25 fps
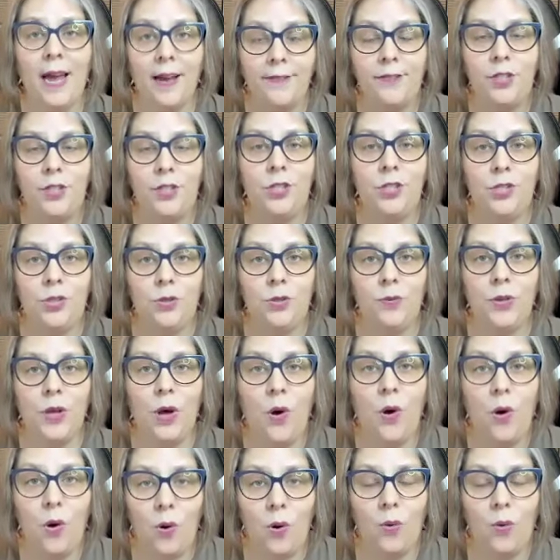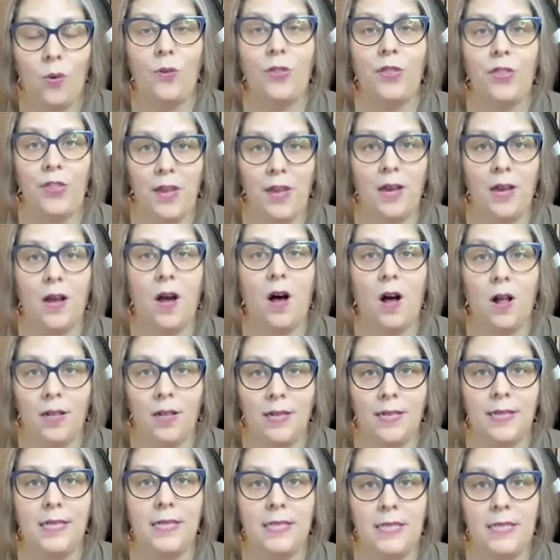have to do the whole thing
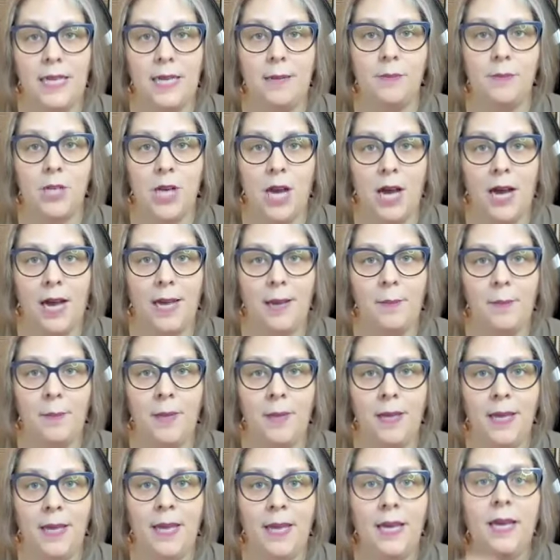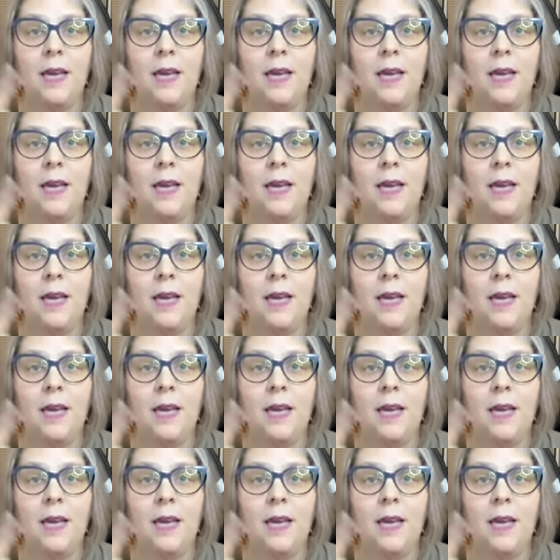all at the same time